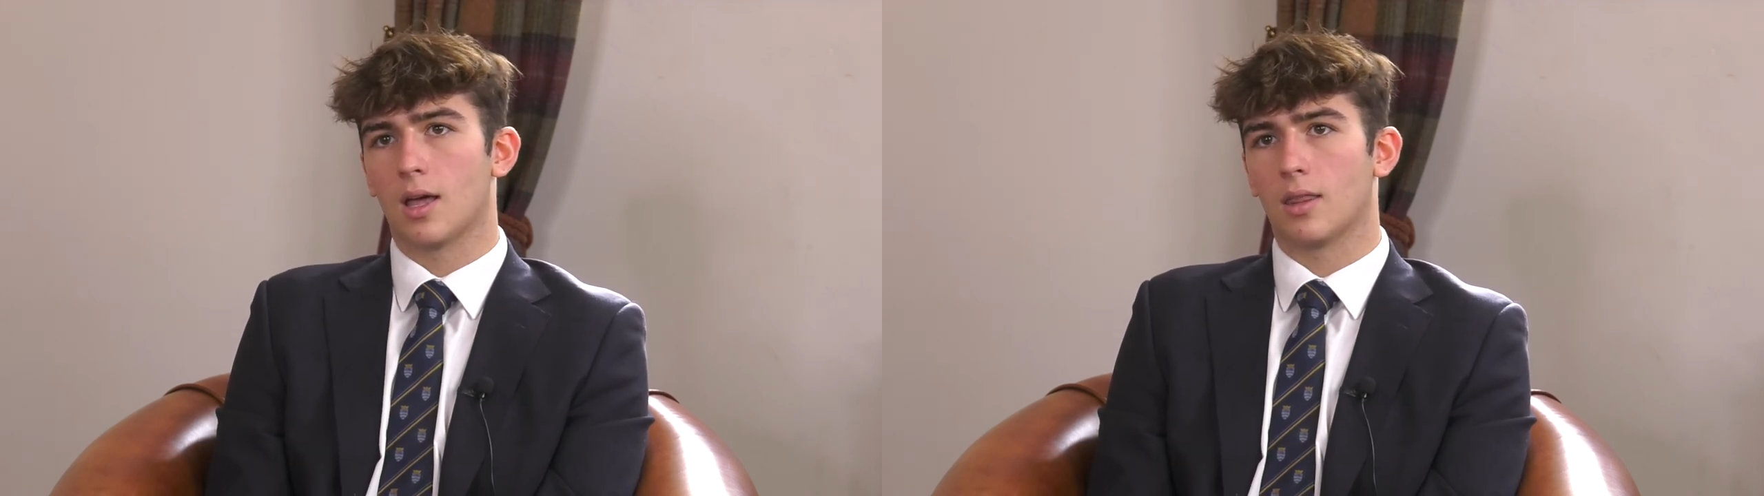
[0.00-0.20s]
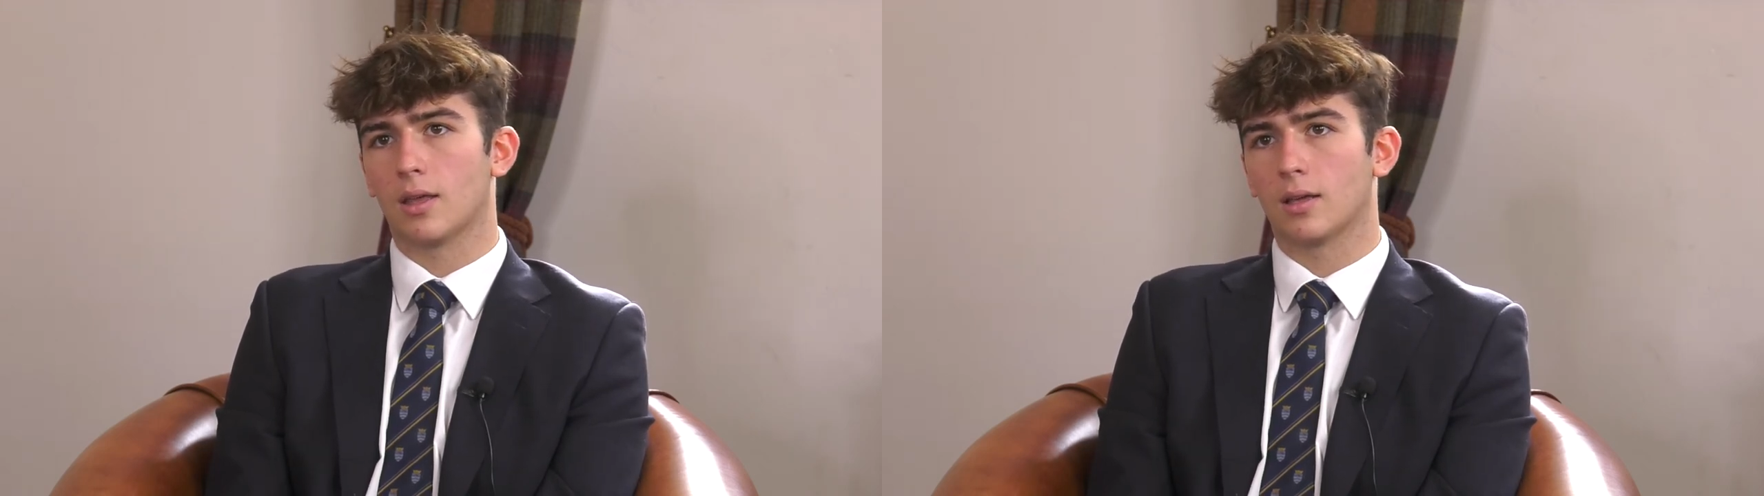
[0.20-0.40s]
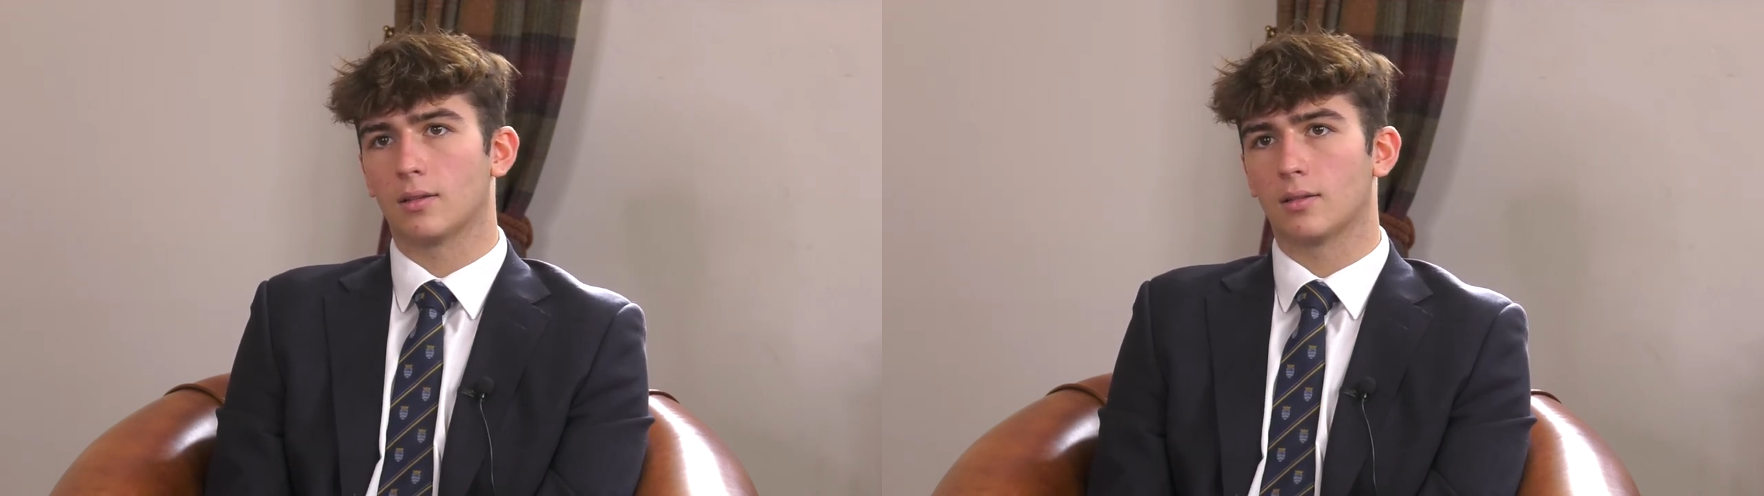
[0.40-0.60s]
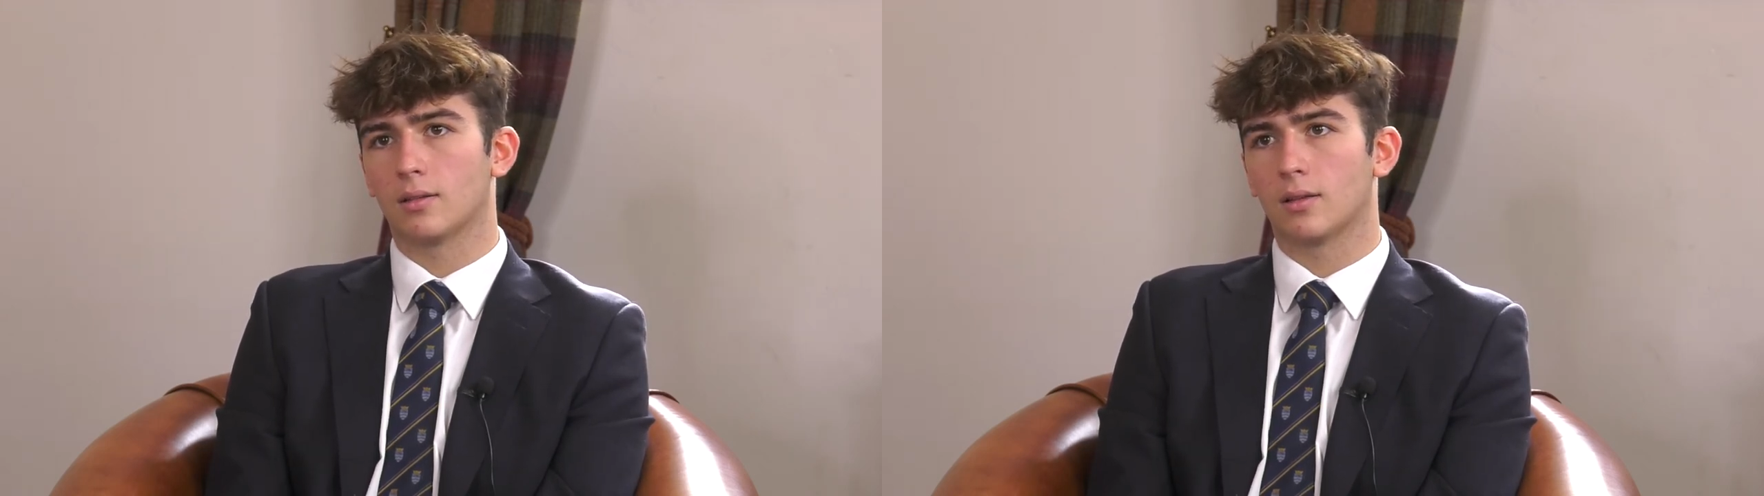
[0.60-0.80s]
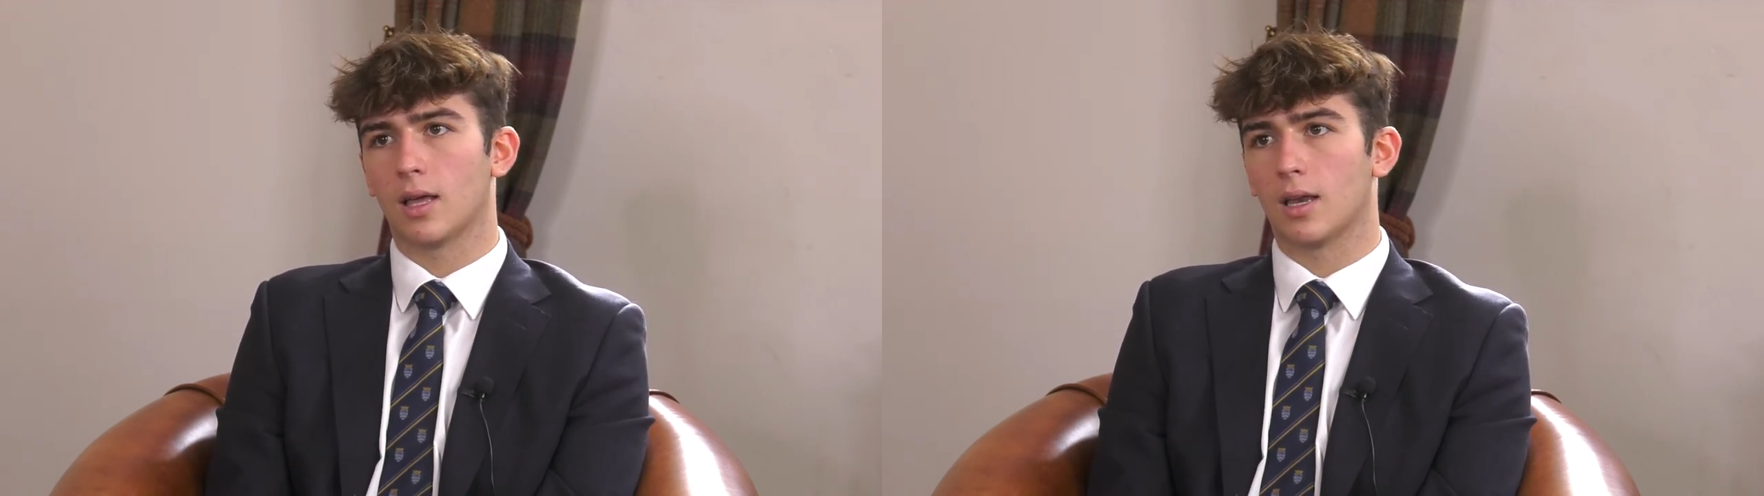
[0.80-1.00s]

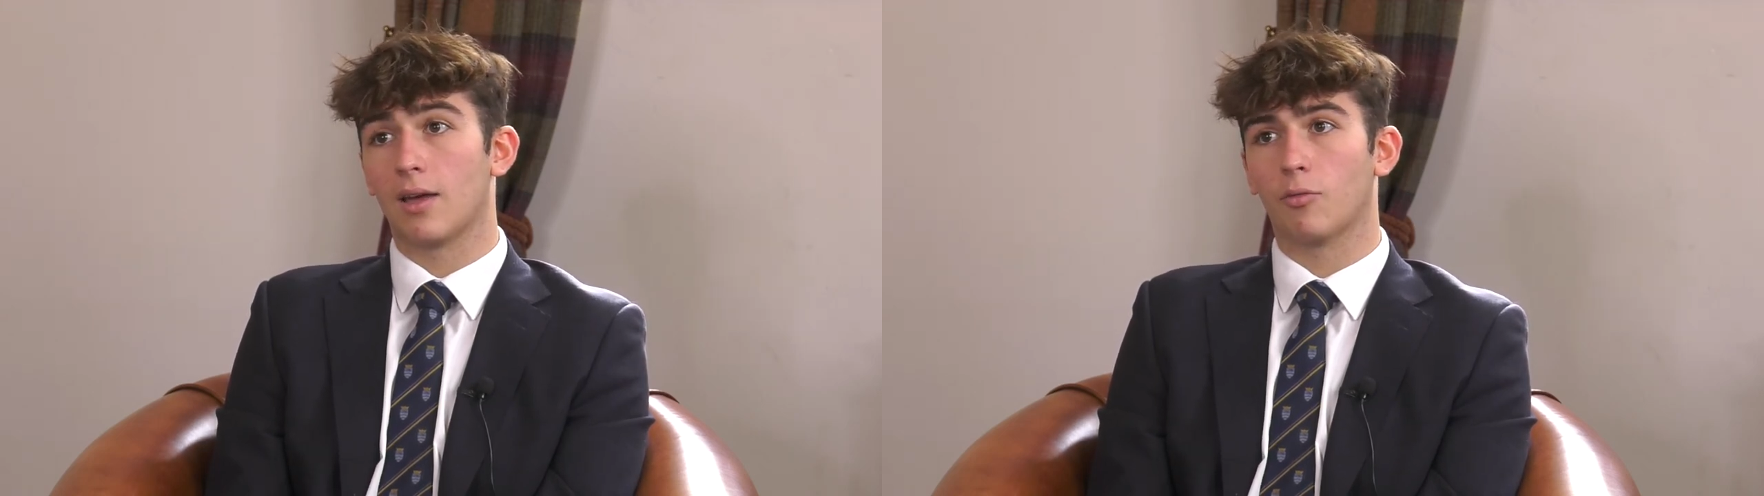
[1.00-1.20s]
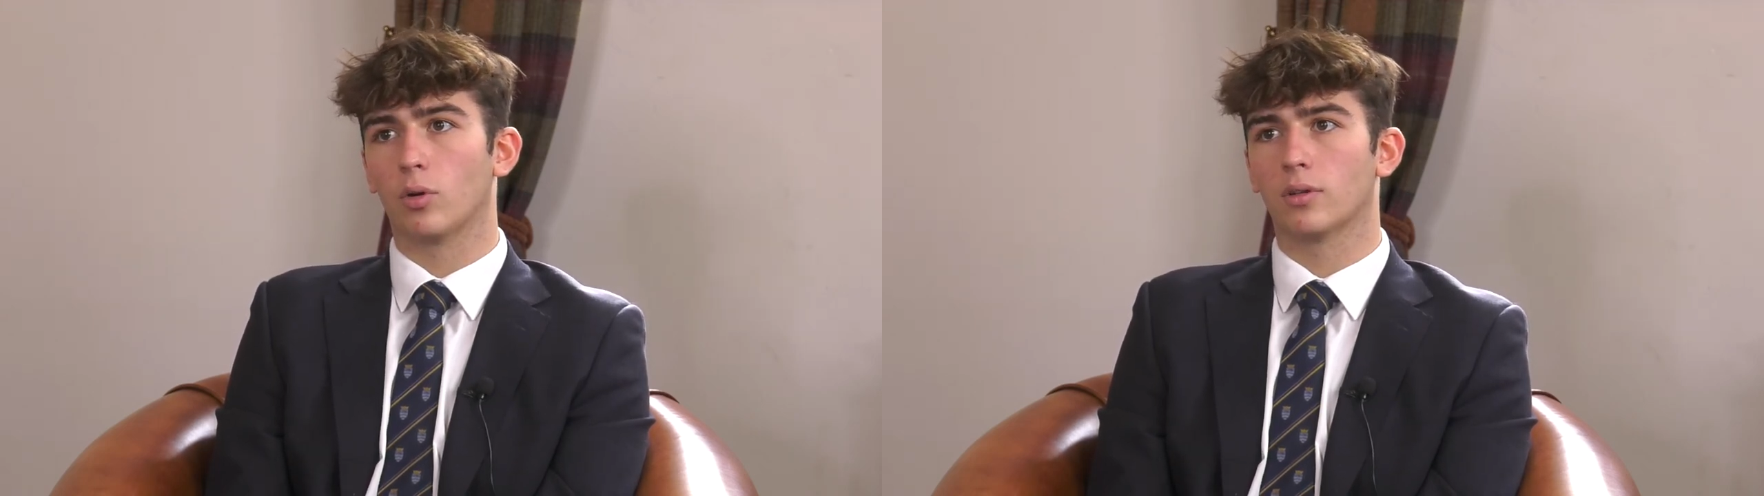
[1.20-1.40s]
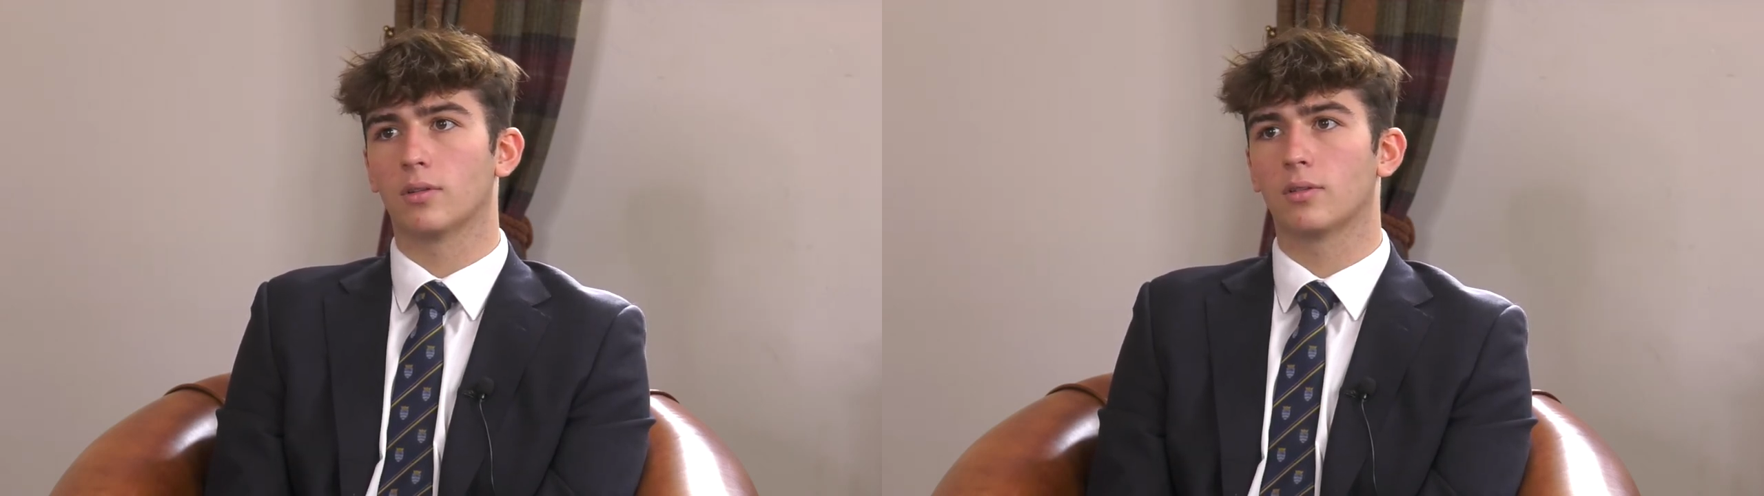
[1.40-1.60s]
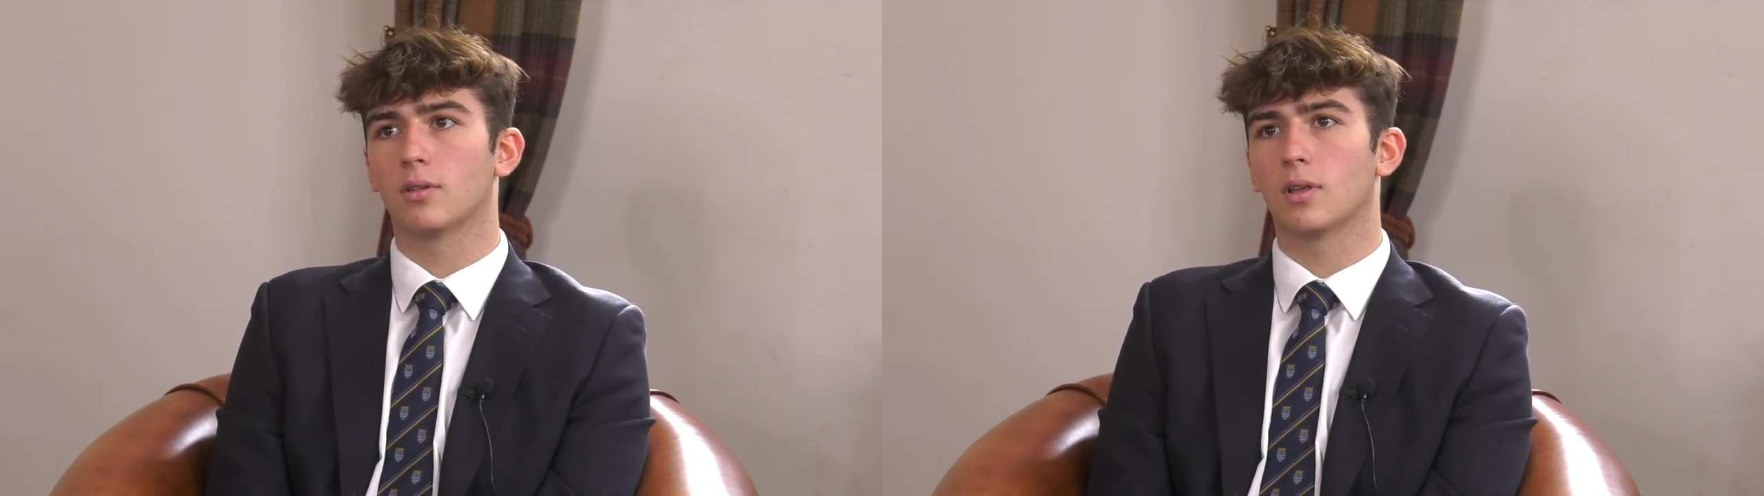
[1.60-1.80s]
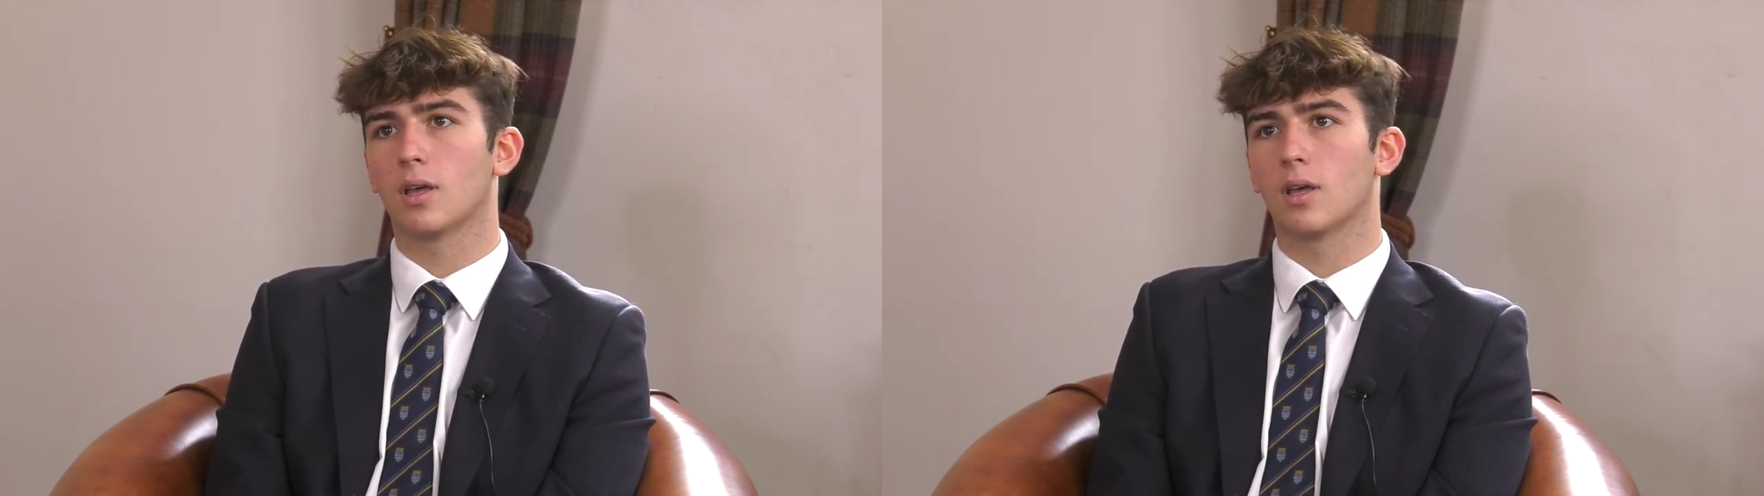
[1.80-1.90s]
and everyone's